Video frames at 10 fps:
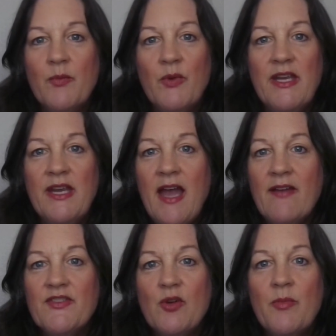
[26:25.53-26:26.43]
We
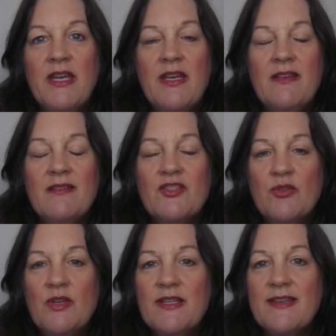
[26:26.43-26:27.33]
have so many
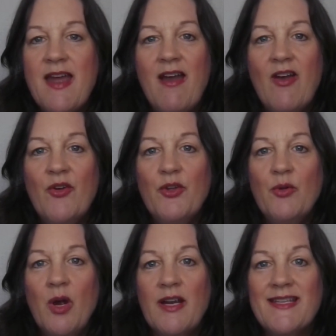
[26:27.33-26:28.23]
students now
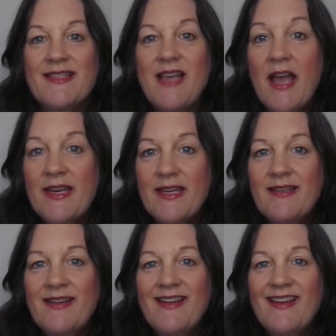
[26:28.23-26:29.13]
who are excited.